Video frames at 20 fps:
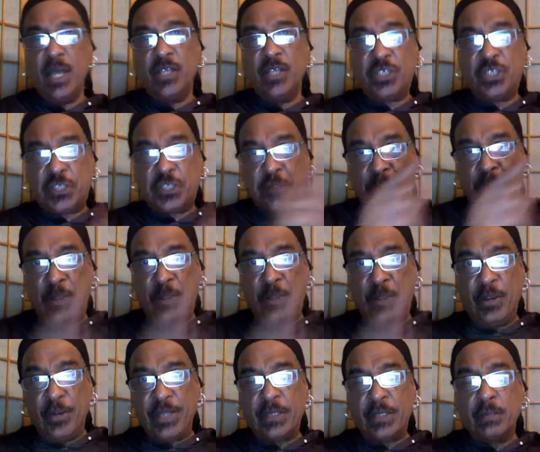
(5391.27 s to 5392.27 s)

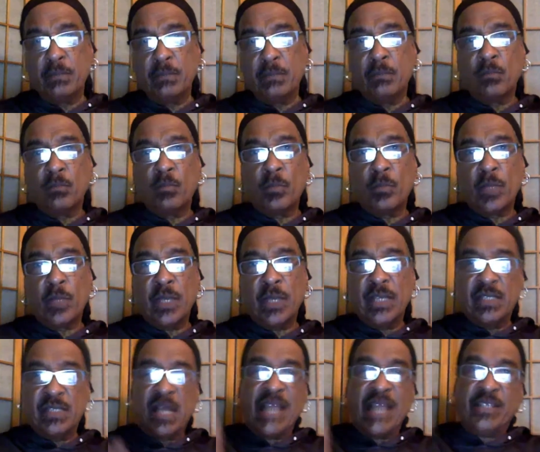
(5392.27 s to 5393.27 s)
Spirit is
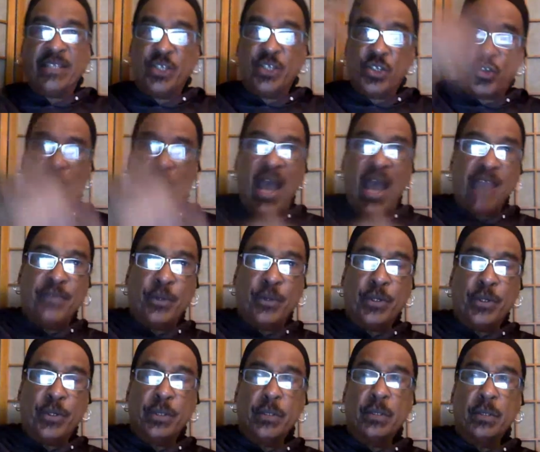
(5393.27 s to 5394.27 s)
like the driver,